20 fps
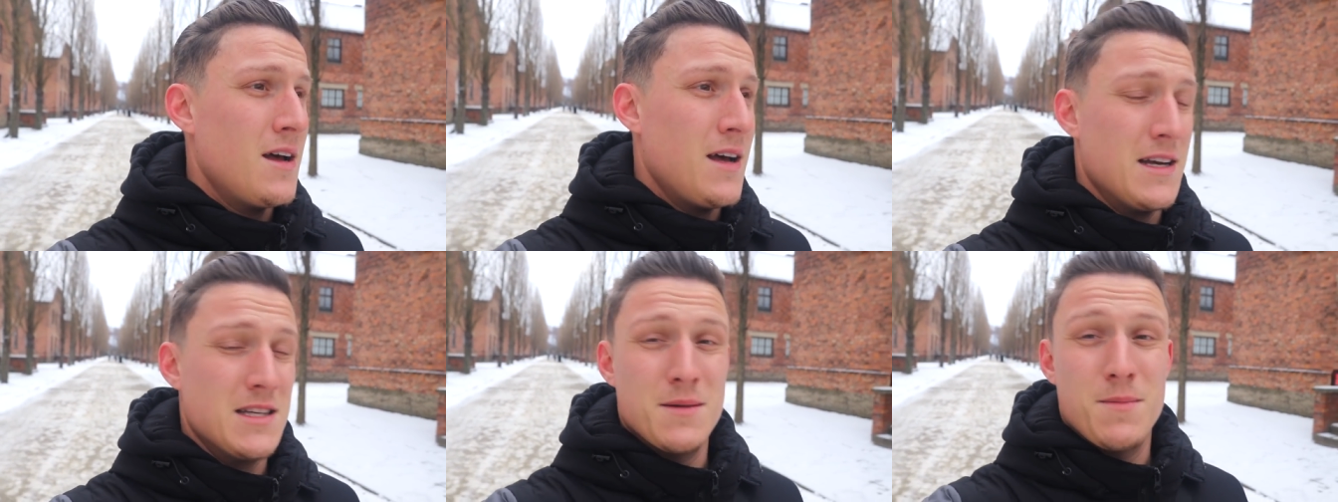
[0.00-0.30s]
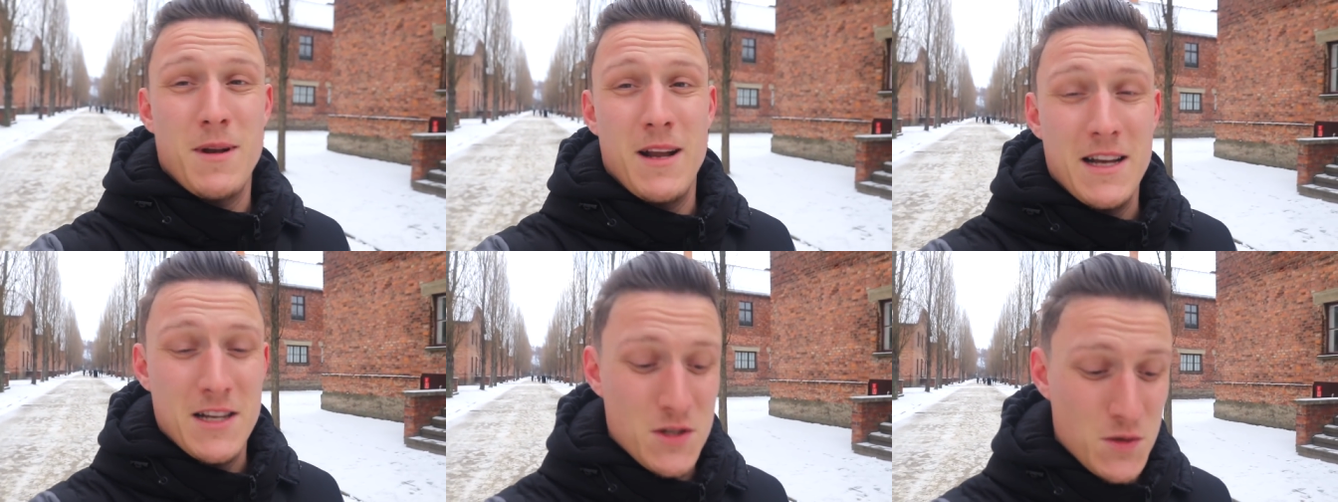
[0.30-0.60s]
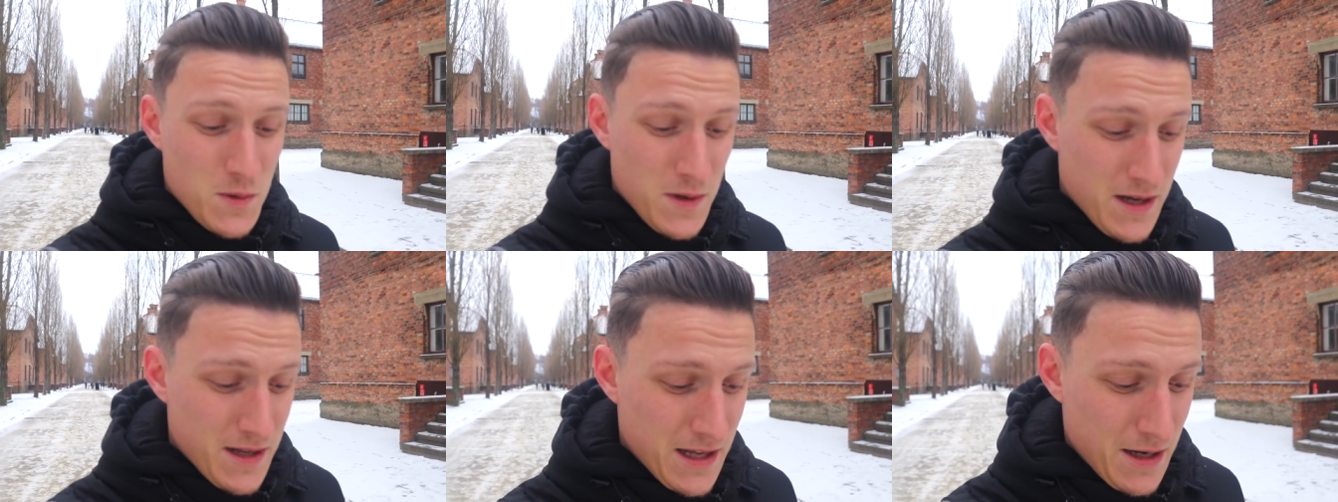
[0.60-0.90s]
as a
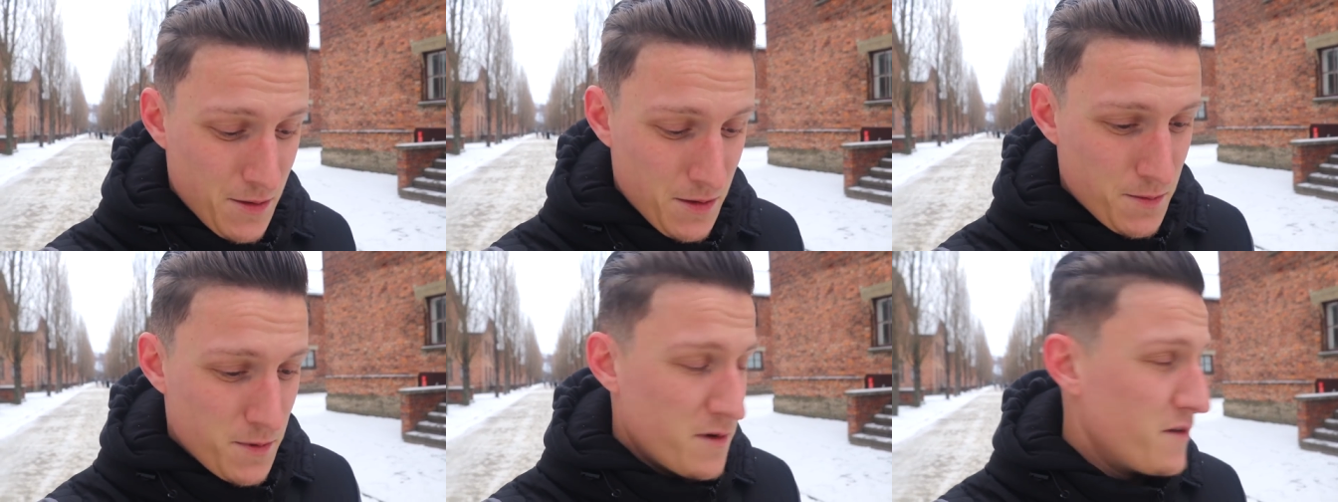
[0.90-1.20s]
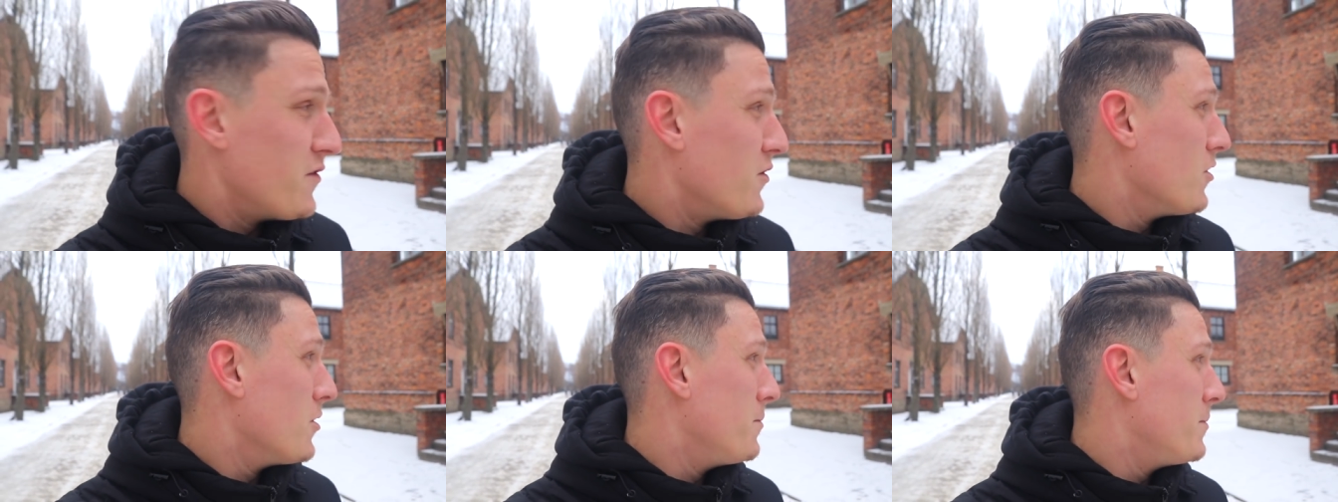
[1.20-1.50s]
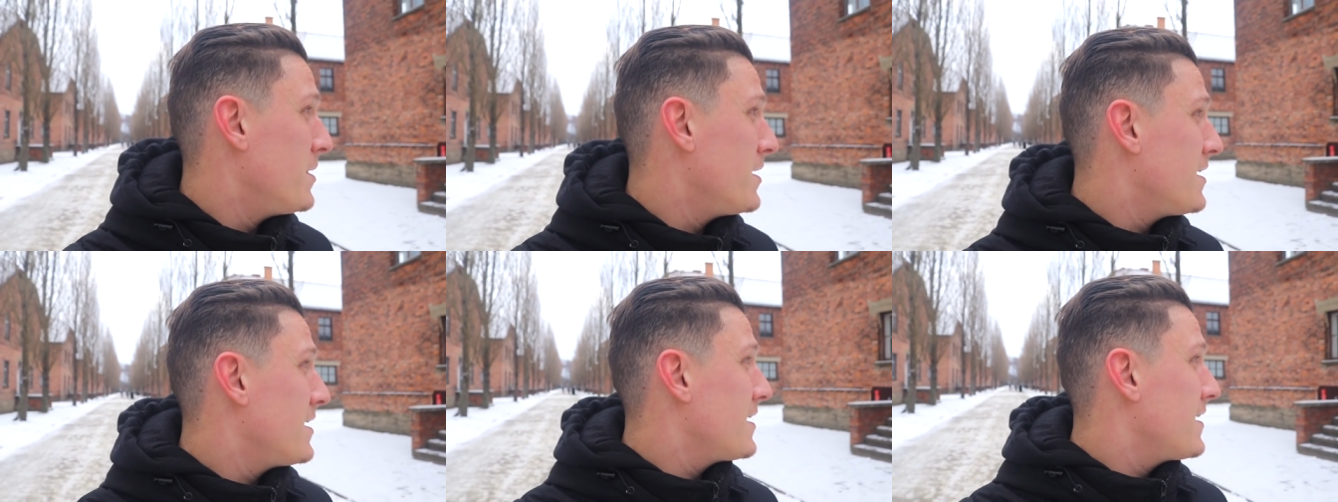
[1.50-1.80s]
place where they would
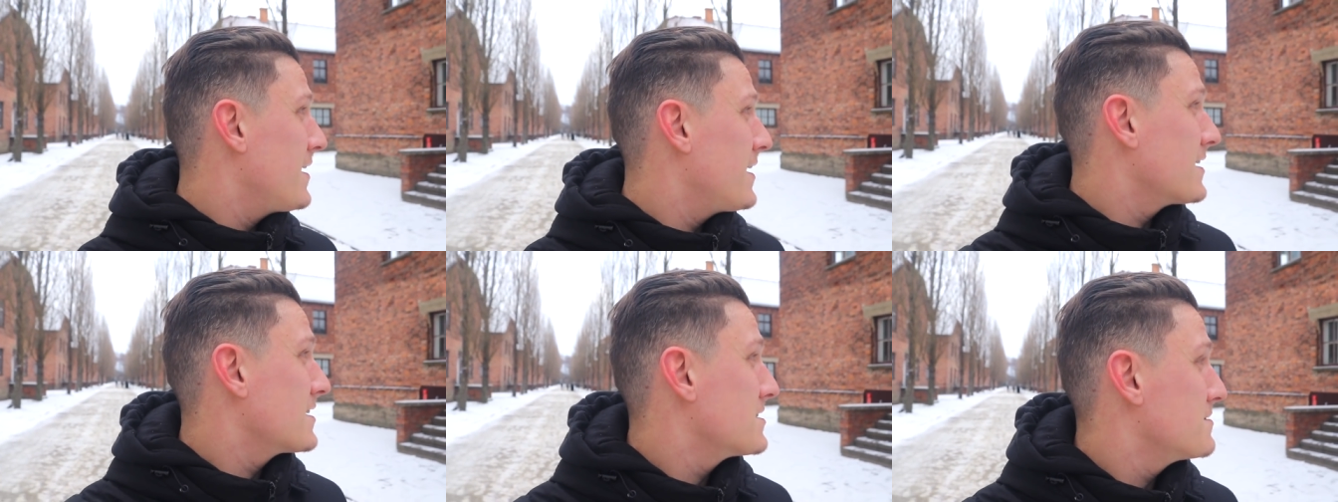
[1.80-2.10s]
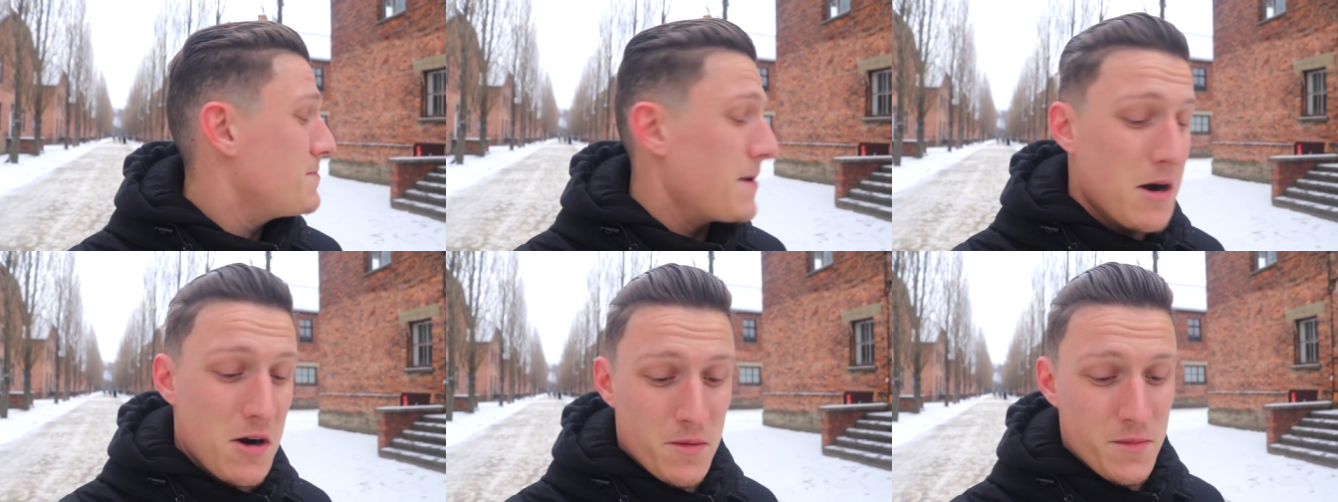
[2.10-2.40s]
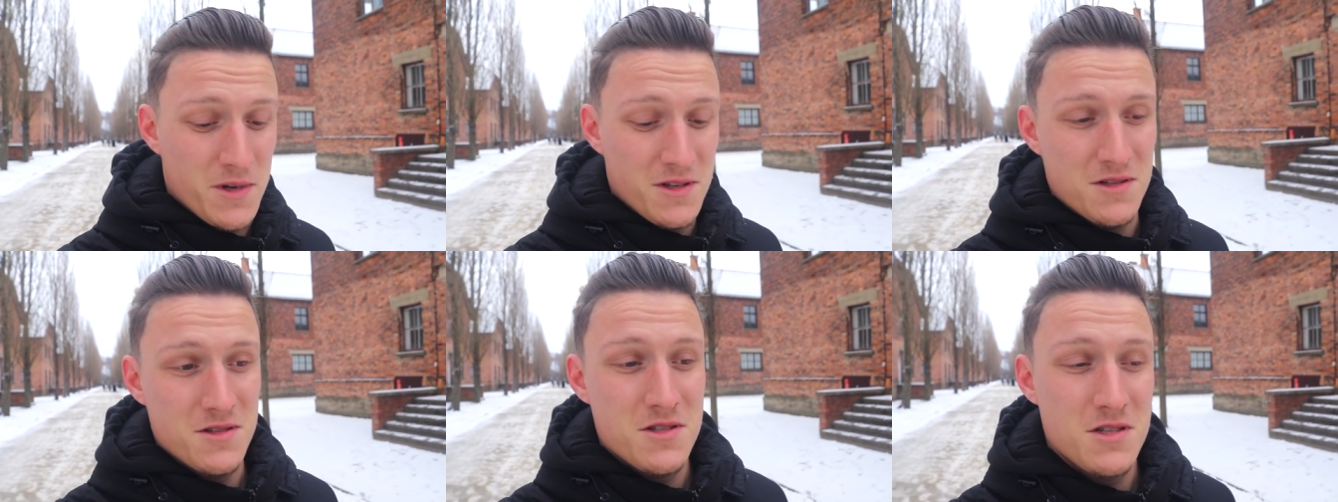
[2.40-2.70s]
perform
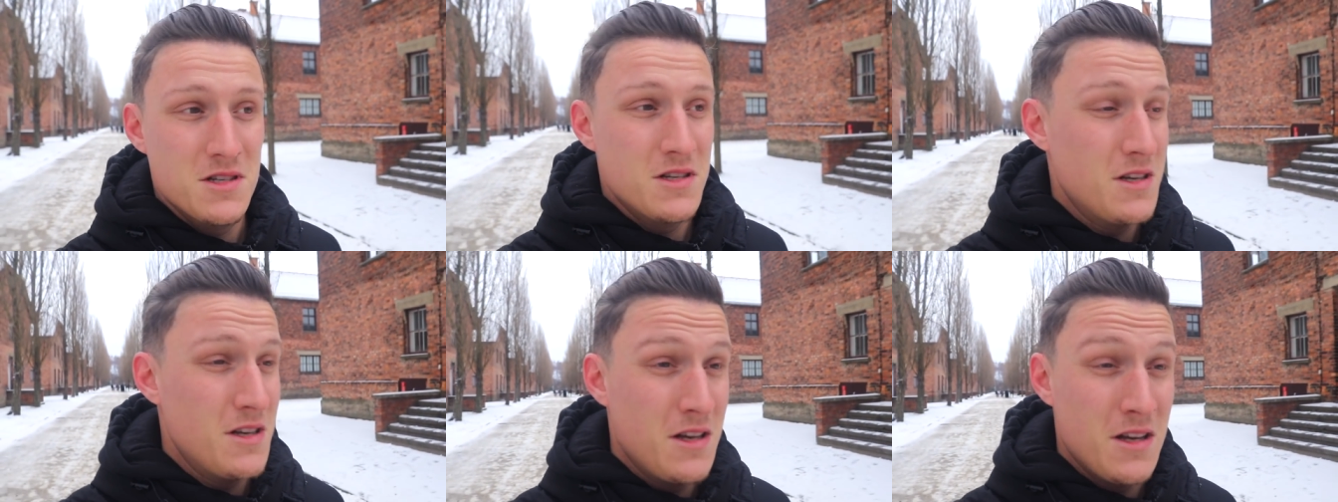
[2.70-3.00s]
experiments